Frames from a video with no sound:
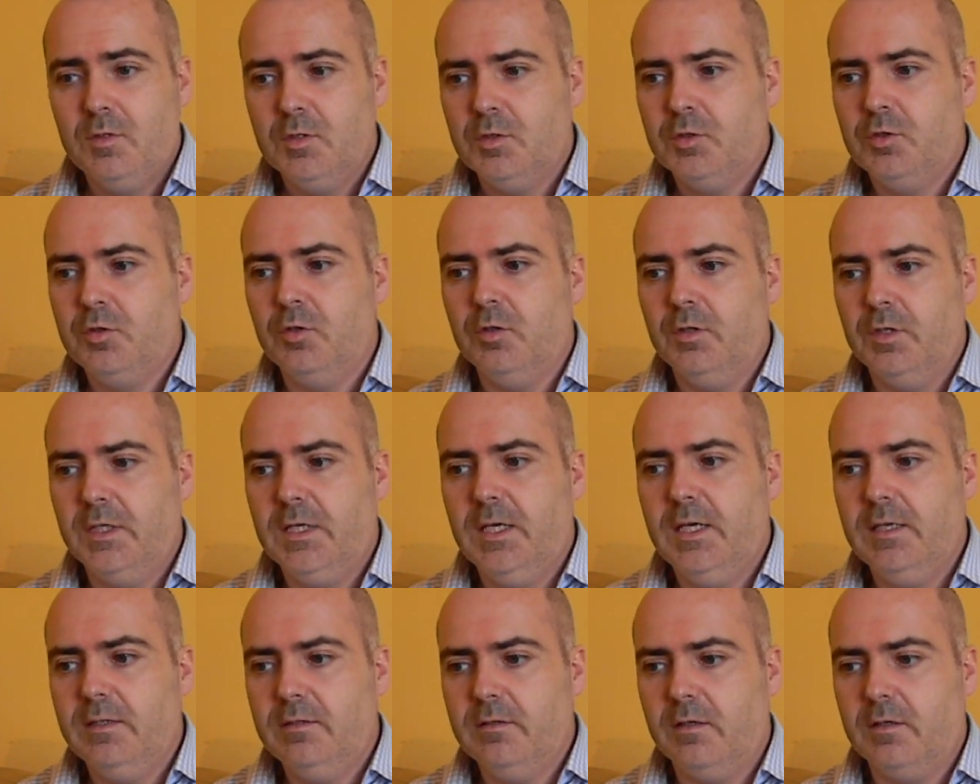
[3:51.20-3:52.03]
to
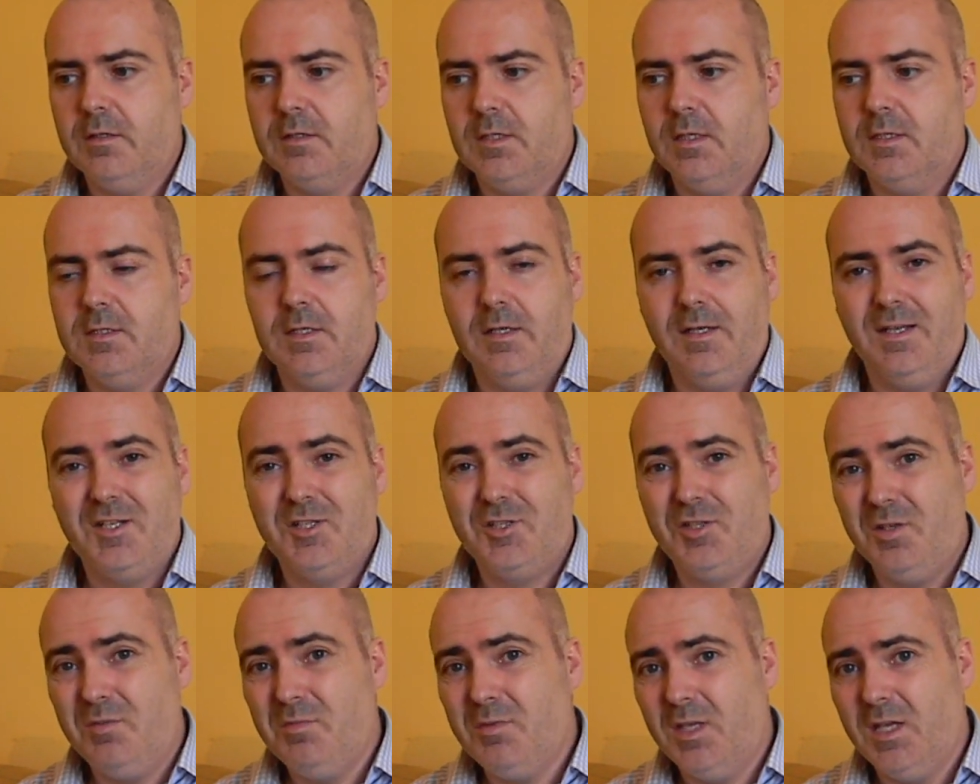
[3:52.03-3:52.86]
locate us as an
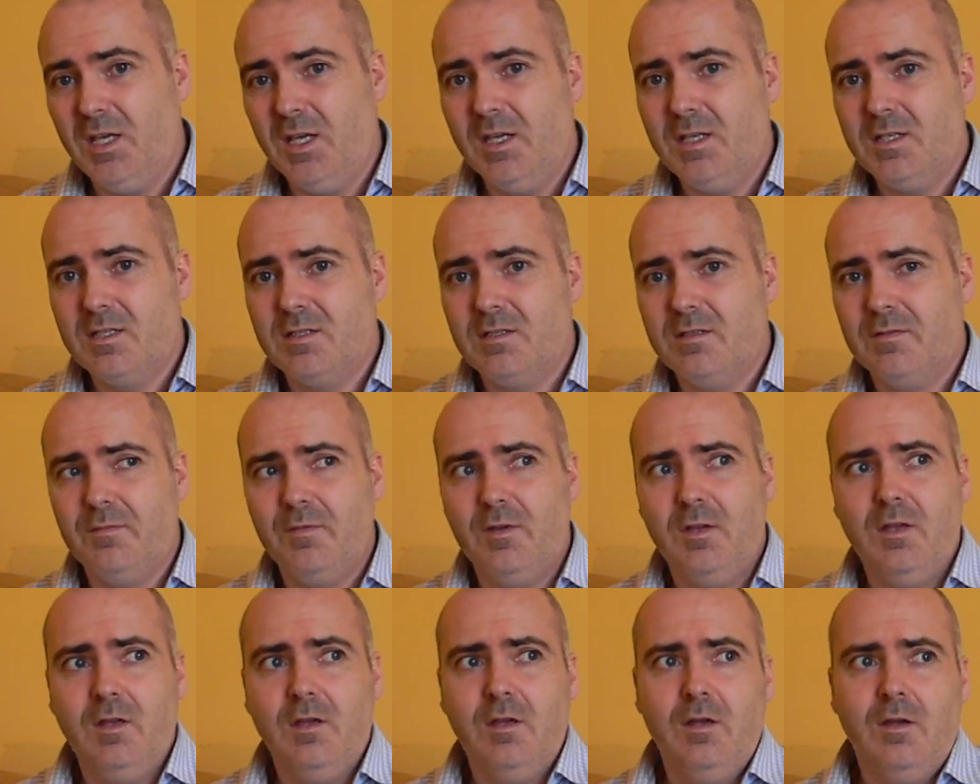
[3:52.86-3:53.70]
extreme case,
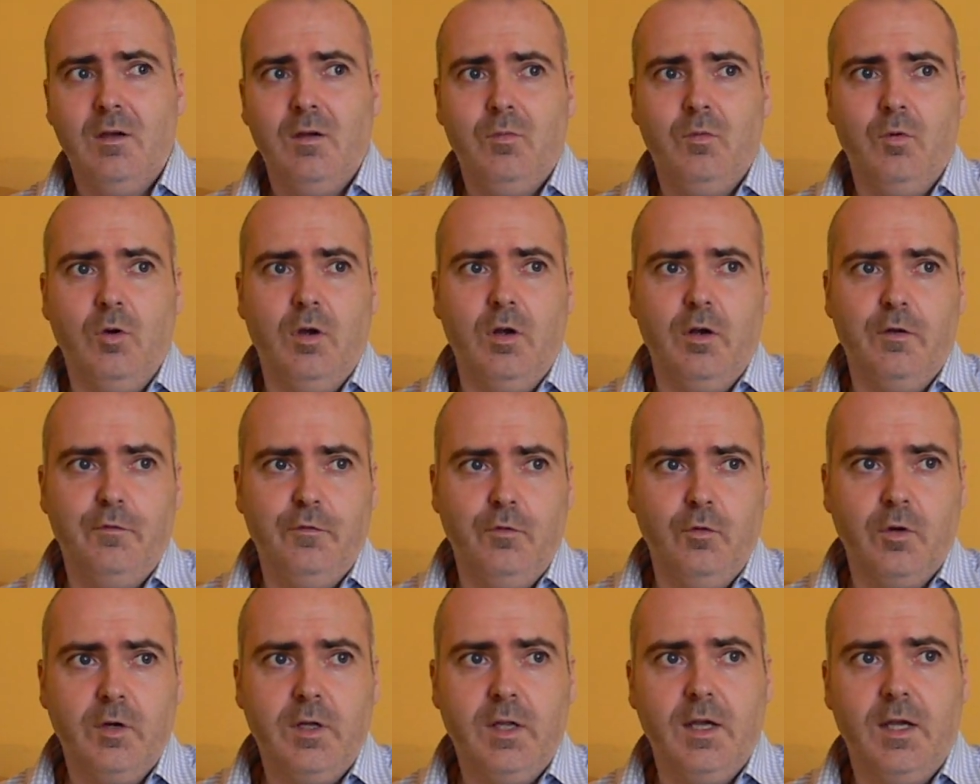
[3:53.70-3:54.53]
where our
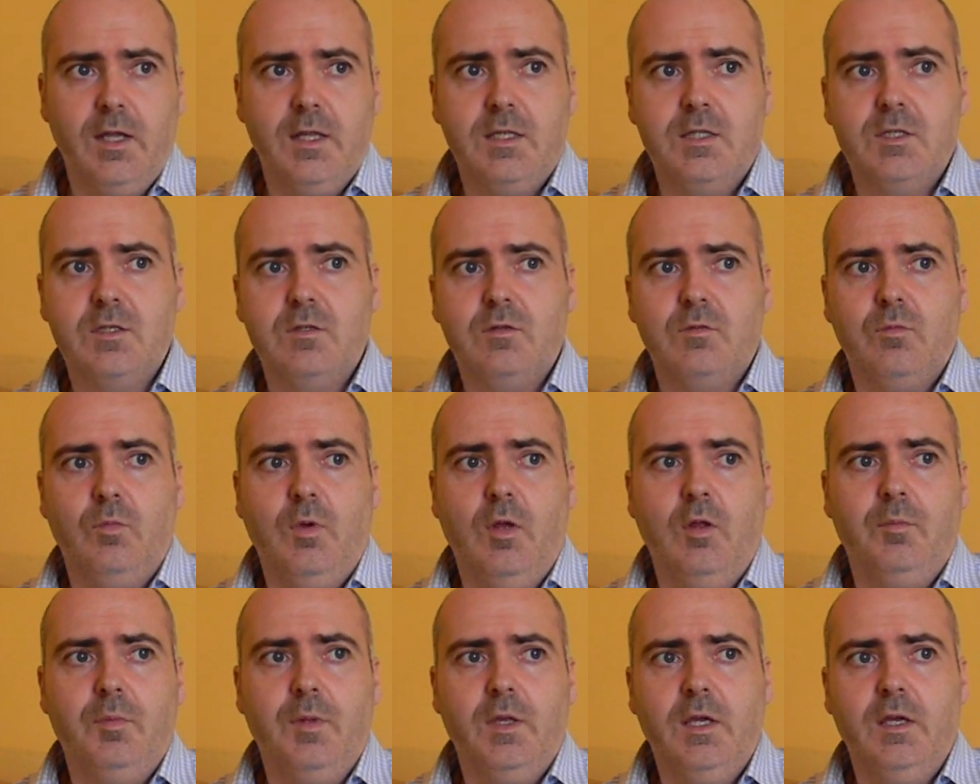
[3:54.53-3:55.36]
4 kids,
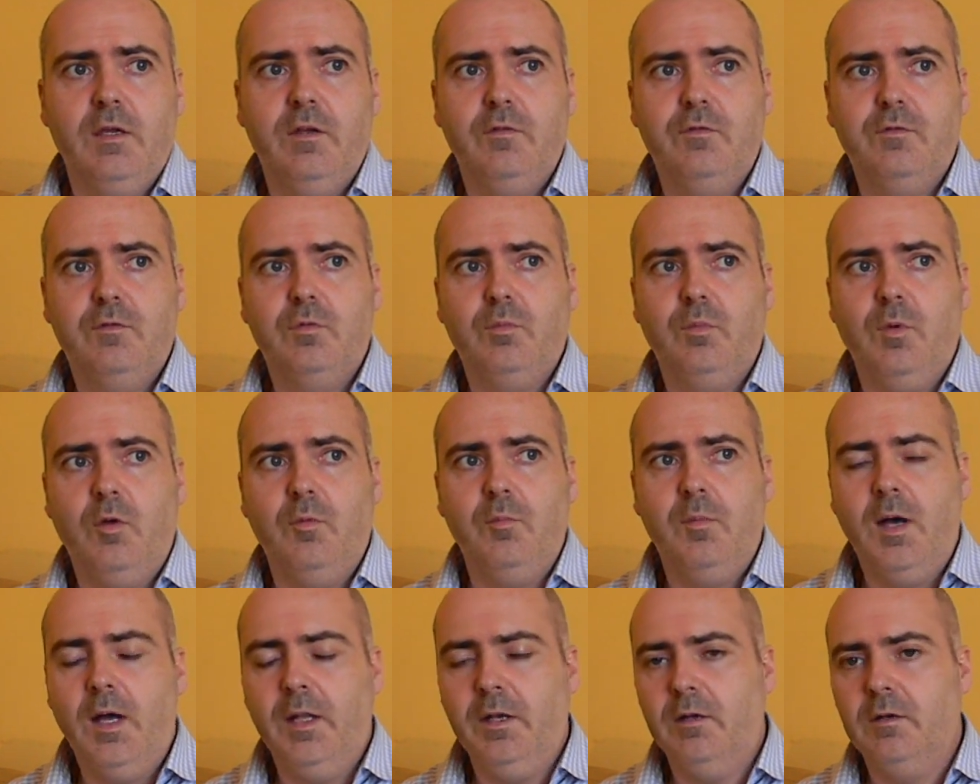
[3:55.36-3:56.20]
well behaved, well
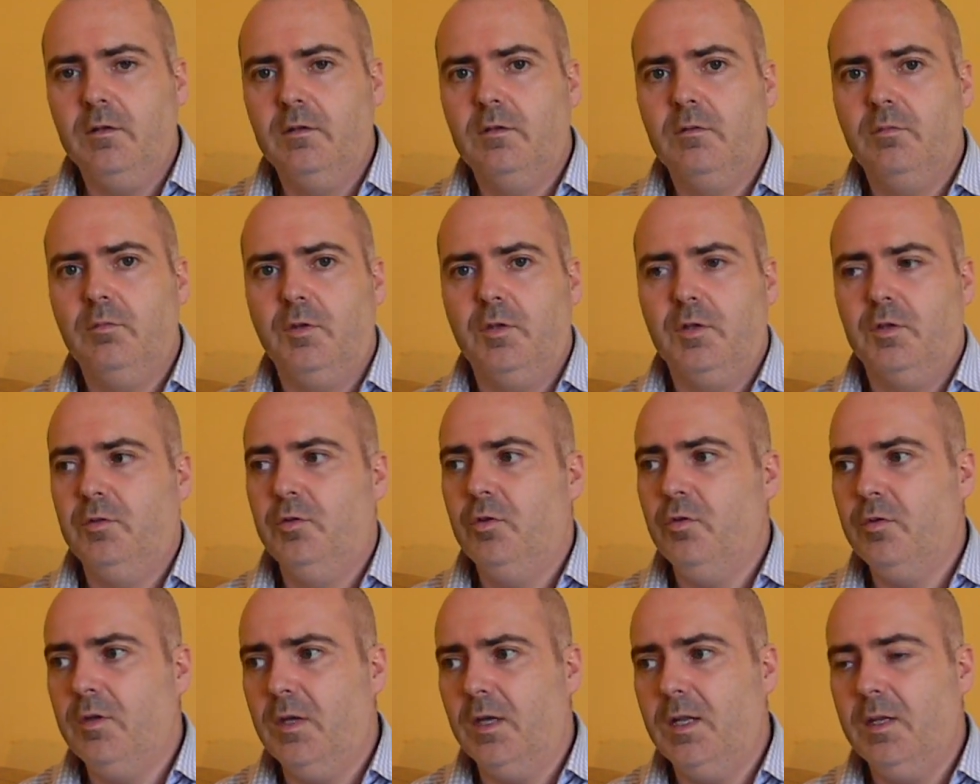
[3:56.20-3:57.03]
mannered, with our
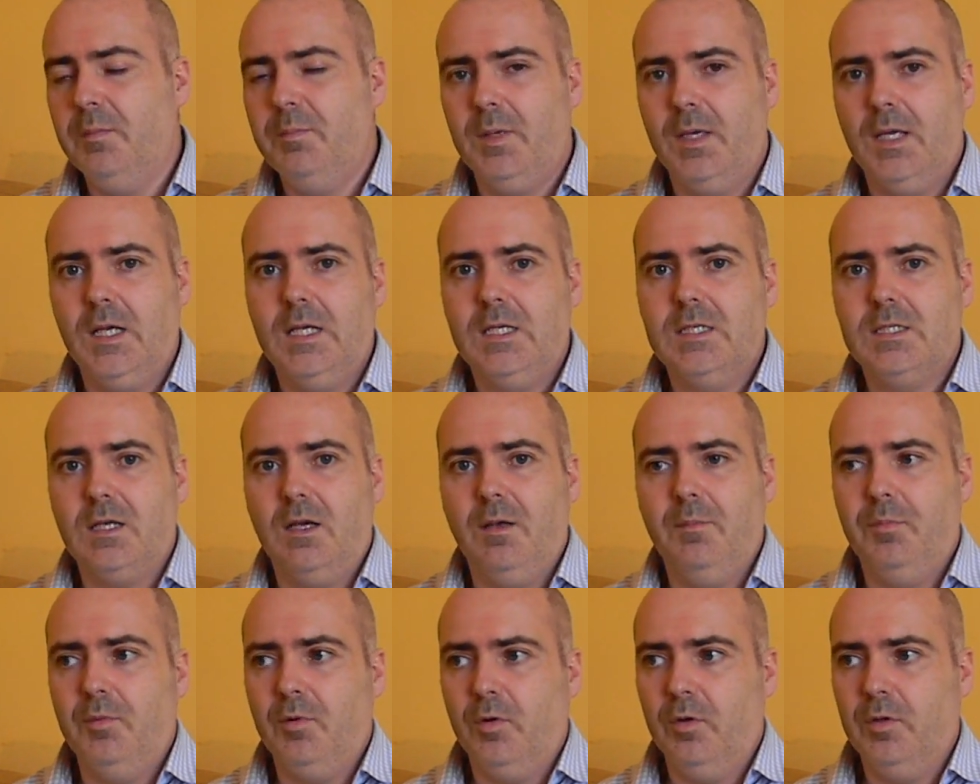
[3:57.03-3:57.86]
2 guinea pigs
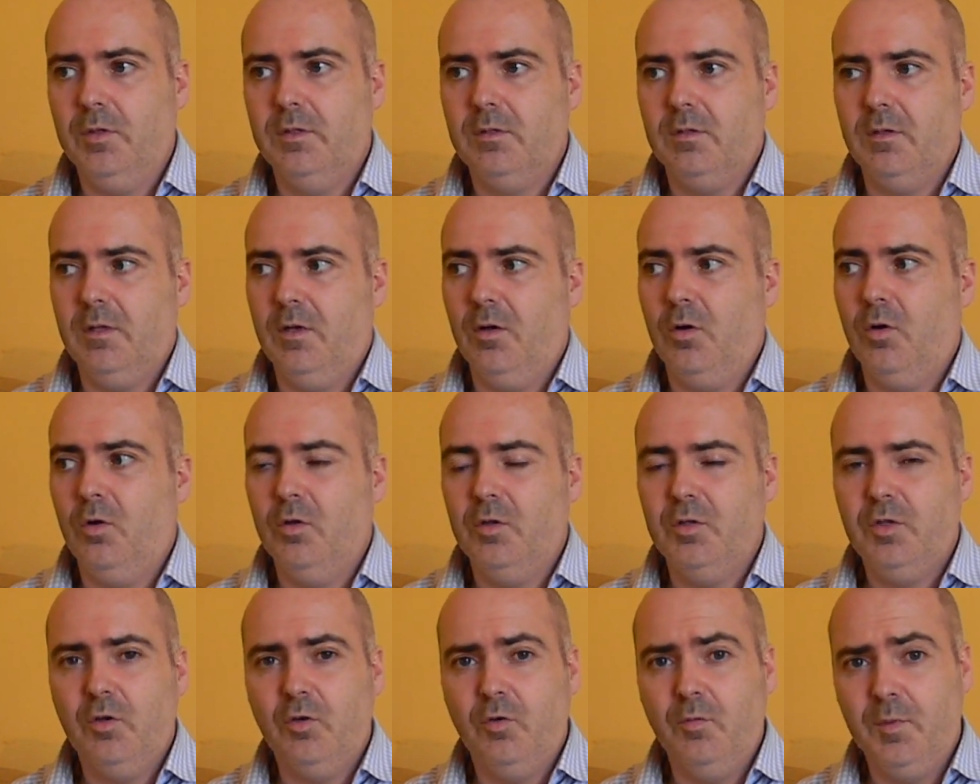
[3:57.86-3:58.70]
abroad in a
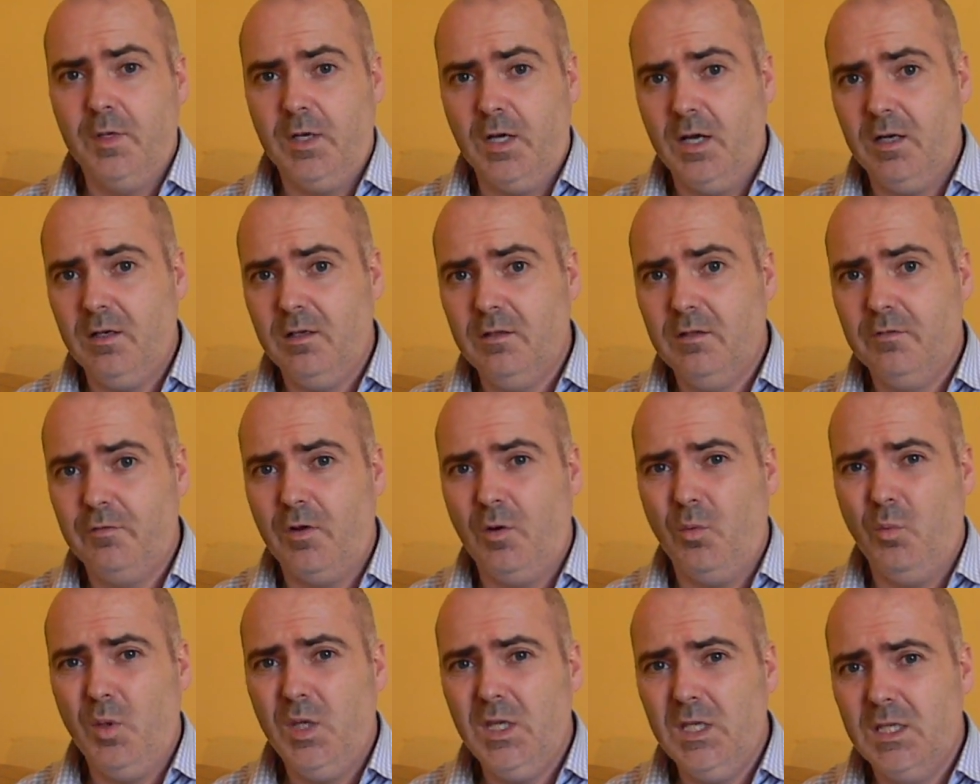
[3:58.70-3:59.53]
holiday home in Ireland for
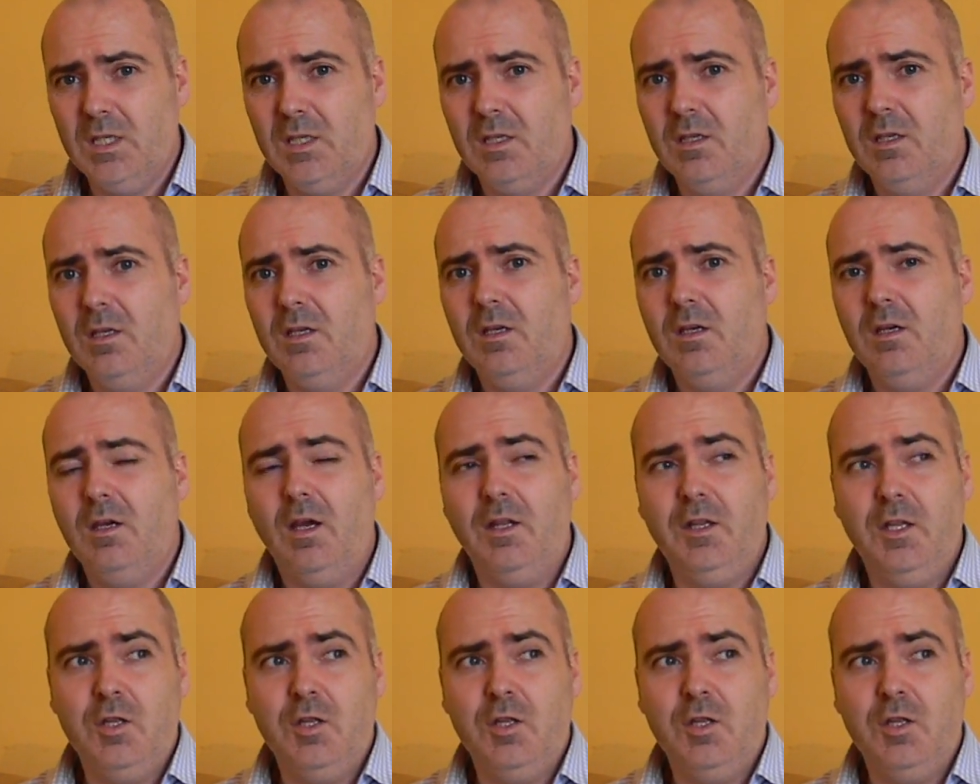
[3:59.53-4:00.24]
a week, and